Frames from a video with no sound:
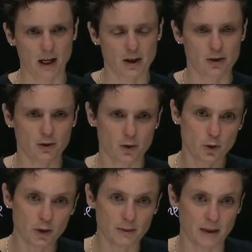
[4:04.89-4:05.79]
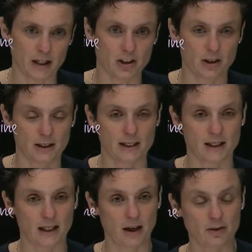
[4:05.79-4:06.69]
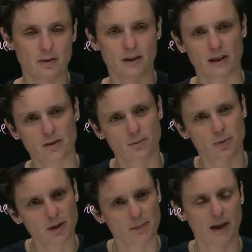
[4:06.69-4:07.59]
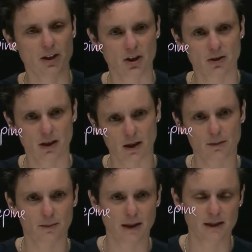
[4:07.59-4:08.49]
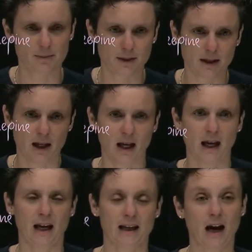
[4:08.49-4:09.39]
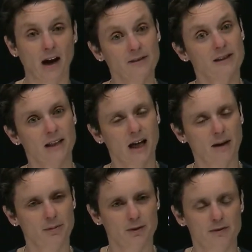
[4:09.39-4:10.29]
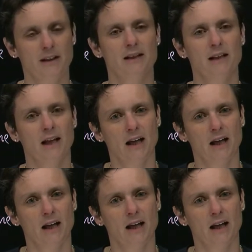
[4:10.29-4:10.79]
So you could imagine the scenario that you put a patient on carbamazepine, and after a couple of weeks,